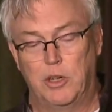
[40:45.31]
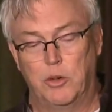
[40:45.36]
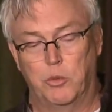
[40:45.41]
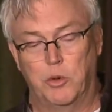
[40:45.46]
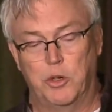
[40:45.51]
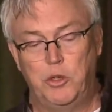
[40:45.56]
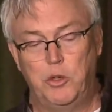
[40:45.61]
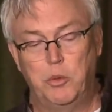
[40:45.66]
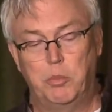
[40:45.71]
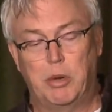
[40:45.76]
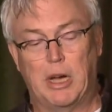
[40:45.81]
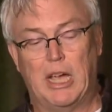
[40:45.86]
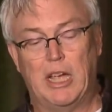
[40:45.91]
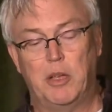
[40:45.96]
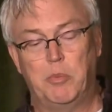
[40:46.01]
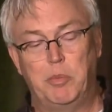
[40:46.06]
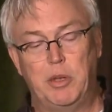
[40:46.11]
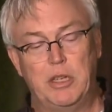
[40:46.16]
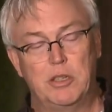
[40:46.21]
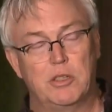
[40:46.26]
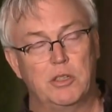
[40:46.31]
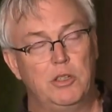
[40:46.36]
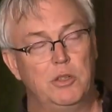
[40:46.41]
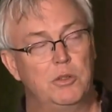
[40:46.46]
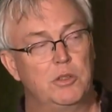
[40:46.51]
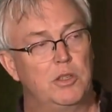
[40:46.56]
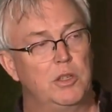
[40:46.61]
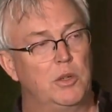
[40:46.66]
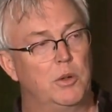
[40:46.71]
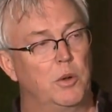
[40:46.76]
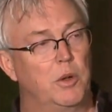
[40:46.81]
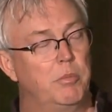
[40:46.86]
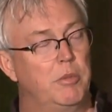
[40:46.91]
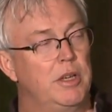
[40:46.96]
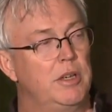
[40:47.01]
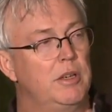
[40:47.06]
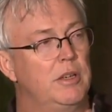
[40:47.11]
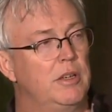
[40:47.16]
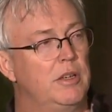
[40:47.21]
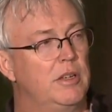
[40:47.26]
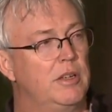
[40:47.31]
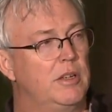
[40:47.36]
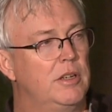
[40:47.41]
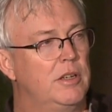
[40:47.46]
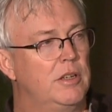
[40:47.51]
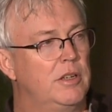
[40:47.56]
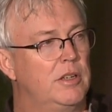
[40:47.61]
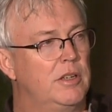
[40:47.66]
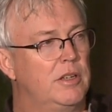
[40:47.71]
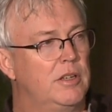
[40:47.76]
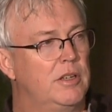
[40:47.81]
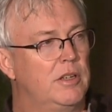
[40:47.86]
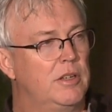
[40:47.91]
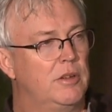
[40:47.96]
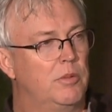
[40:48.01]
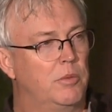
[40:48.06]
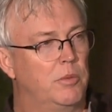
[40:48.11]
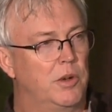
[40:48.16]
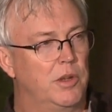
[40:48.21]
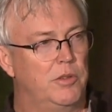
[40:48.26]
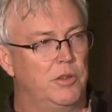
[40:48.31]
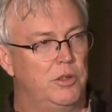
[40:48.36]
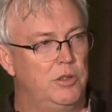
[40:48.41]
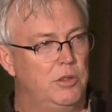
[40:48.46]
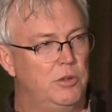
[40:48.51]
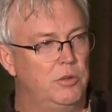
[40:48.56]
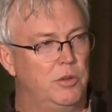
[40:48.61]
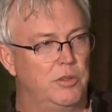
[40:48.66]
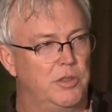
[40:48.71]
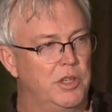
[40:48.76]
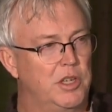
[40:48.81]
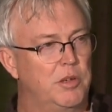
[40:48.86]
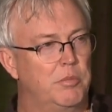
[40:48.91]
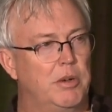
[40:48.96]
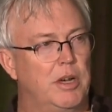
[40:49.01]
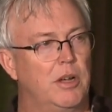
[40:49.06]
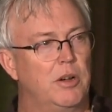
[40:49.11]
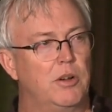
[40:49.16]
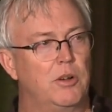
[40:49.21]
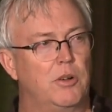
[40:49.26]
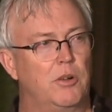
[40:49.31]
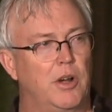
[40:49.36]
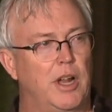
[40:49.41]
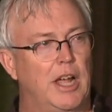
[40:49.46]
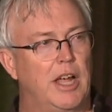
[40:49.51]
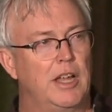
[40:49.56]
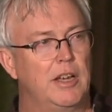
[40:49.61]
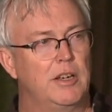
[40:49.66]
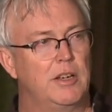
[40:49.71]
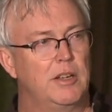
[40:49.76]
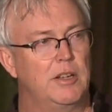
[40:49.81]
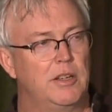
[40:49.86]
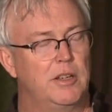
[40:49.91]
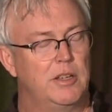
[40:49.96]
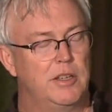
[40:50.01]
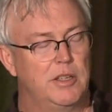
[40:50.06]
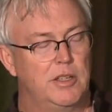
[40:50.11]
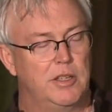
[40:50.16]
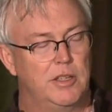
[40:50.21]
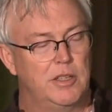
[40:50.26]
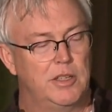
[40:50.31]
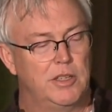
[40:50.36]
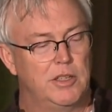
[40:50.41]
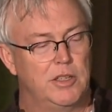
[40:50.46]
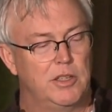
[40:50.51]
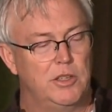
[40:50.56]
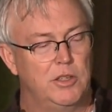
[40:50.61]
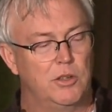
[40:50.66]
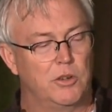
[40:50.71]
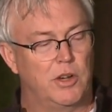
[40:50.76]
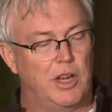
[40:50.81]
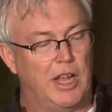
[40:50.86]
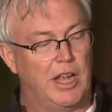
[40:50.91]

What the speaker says: When you buy a piece of used equipment, whether you think about it or not, you're